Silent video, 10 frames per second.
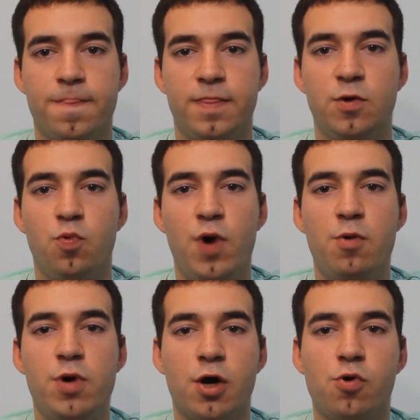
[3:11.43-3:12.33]
The
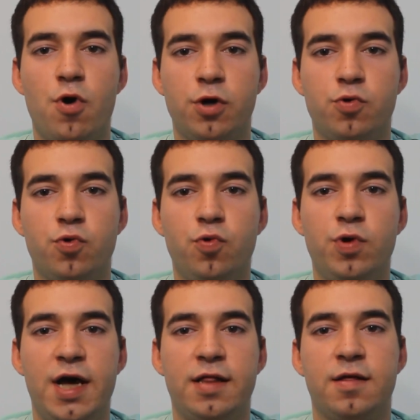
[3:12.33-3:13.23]
way we are going to do
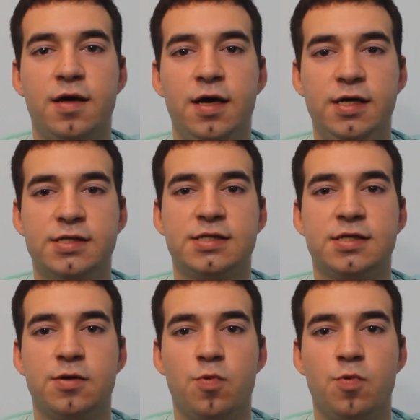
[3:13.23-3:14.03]
that is